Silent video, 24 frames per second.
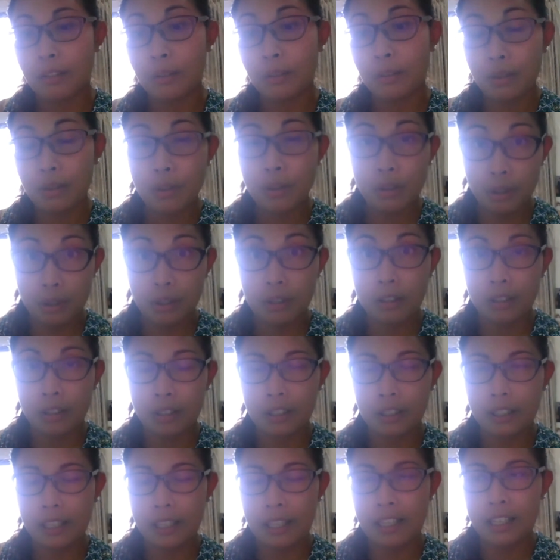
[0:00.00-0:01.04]

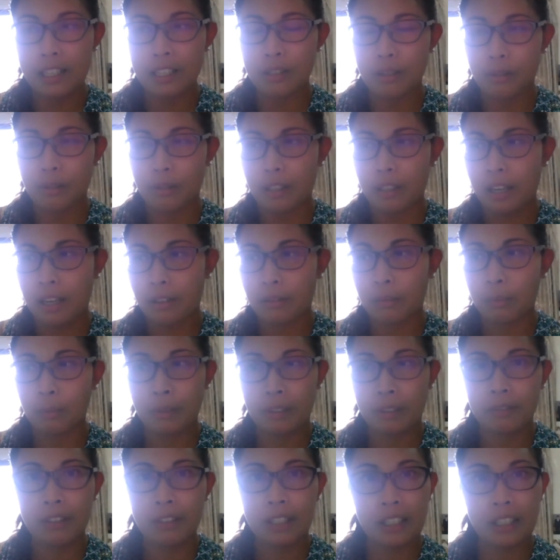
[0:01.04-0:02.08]
culture is, or how
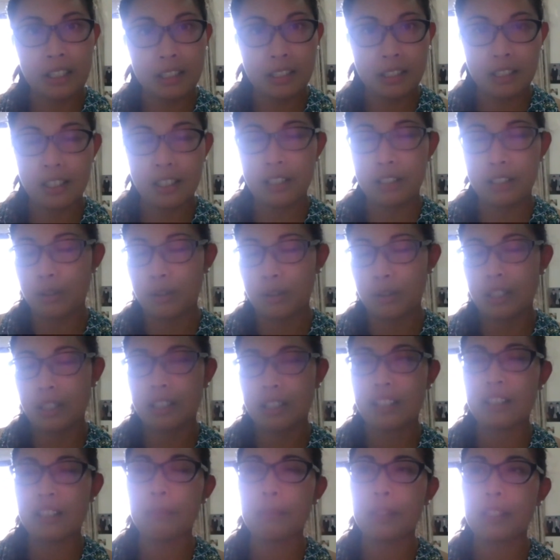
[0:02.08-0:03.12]
weaving is done
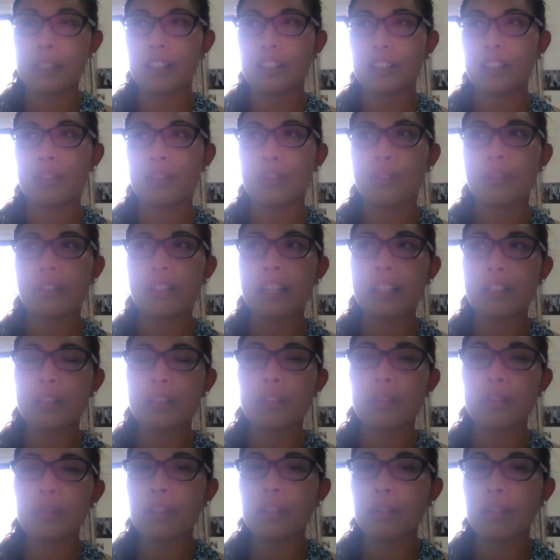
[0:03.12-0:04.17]
using this material. So
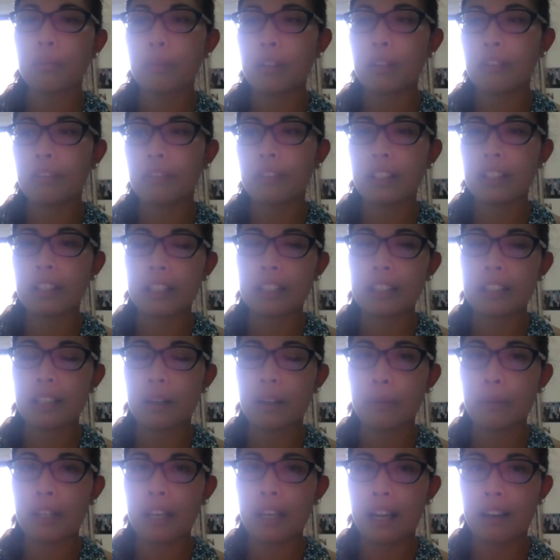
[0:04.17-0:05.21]
those are one of the things
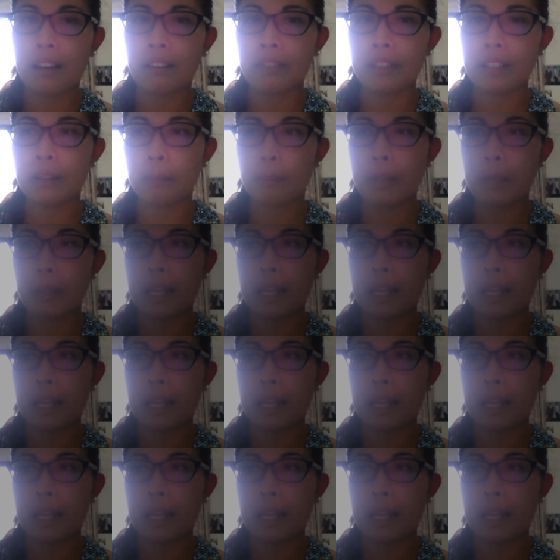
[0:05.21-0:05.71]
that we have in the